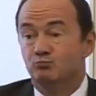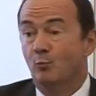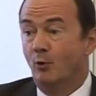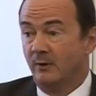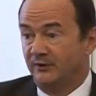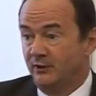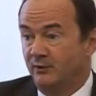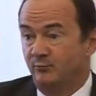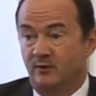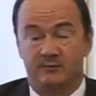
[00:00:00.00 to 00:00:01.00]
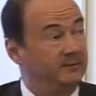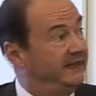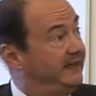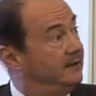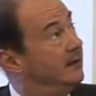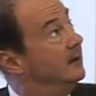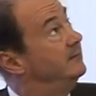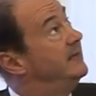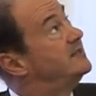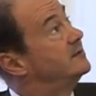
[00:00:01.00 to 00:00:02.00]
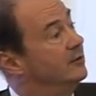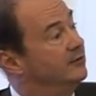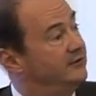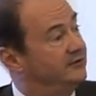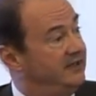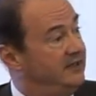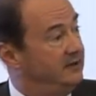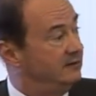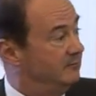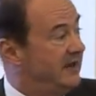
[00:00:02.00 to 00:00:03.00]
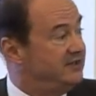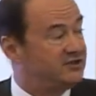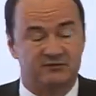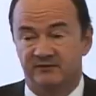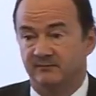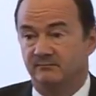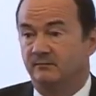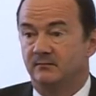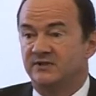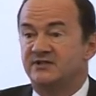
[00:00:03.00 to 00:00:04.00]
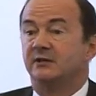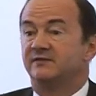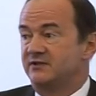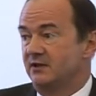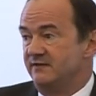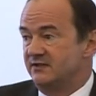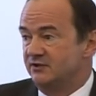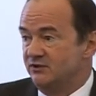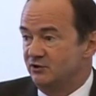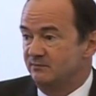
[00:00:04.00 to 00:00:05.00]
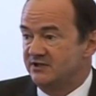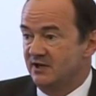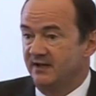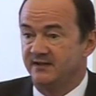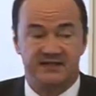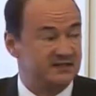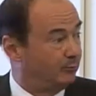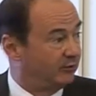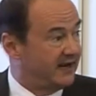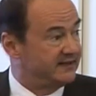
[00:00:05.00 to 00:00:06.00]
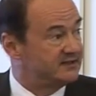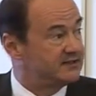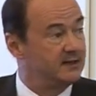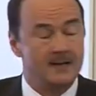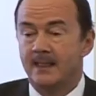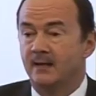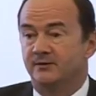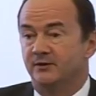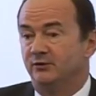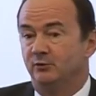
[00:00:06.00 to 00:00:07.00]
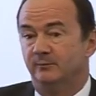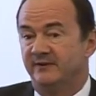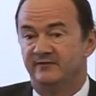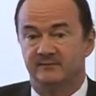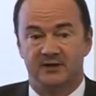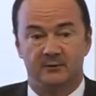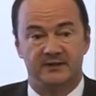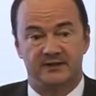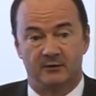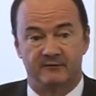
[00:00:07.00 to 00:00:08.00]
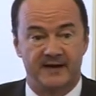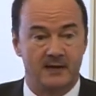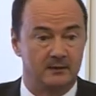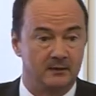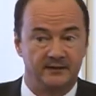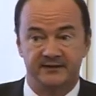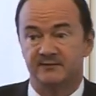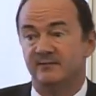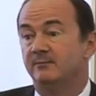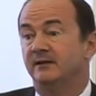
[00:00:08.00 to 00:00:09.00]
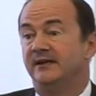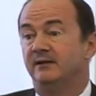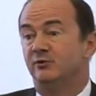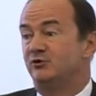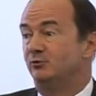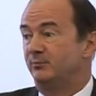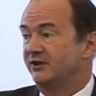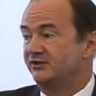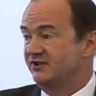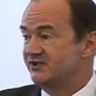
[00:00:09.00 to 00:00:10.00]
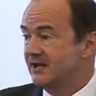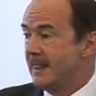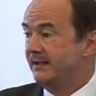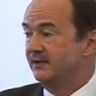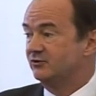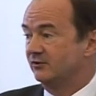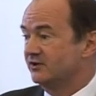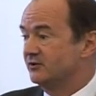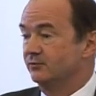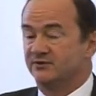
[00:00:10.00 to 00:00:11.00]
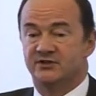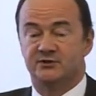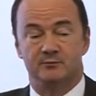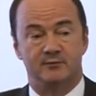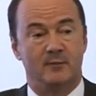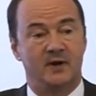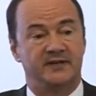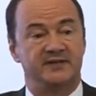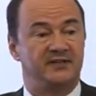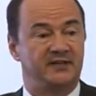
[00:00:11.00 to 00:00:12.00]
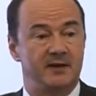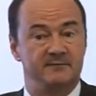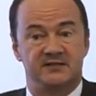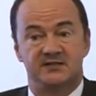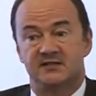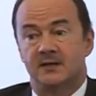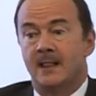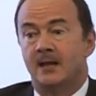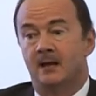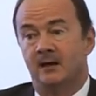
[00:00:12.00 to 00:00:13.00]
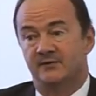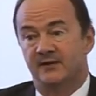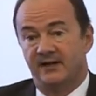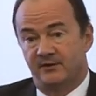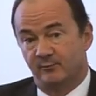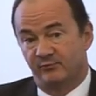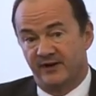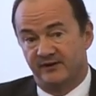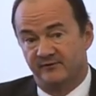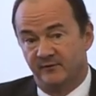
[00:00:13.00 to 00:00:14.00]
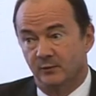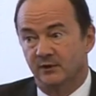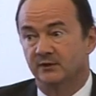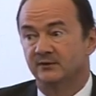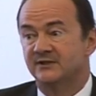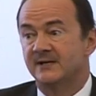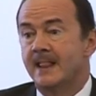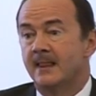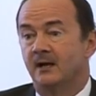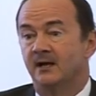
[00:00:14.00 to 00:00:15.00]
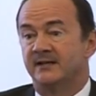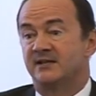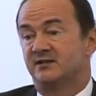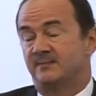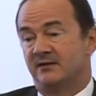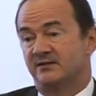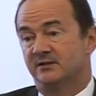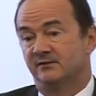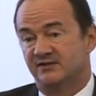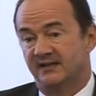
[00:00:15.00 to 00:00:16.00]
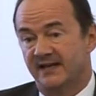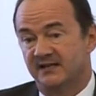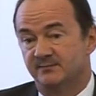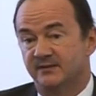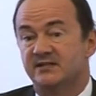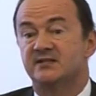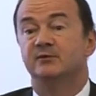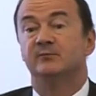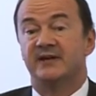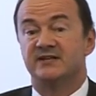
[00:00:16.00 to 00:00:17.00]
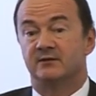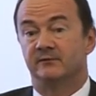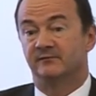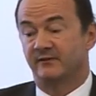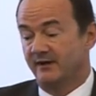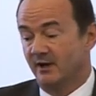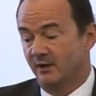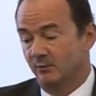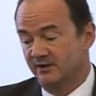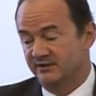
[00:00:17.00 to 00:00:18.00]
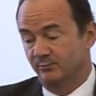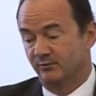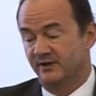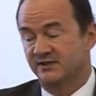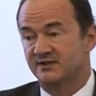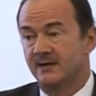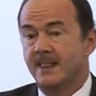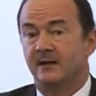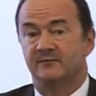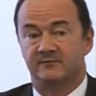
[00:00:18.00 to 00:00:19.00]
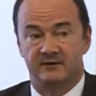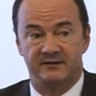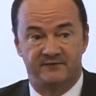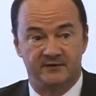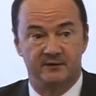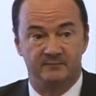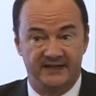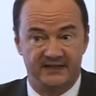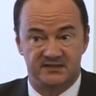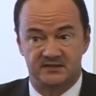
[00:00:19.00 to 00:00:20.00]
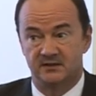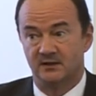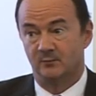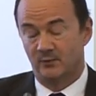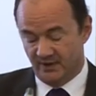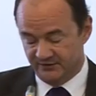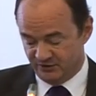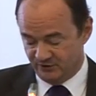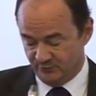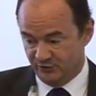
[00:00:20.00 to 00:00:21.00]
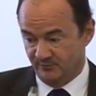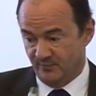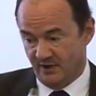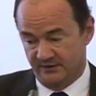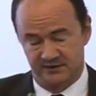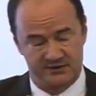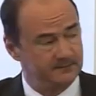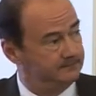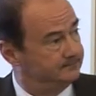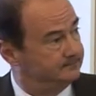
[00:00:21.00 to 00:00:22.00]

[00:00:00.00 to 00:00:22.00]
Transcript: More well known probably um, is on the mainstream self-service consumer side. These are brands that you'll be familiar with, L'Oreal, Garnier, Maybelline, which you purchase in drugstores, in supermarkets, in chemists, uh, the length and breadth of the world and that's about self-select, but it's still based on very high quality products and very firm links with our distribution partners.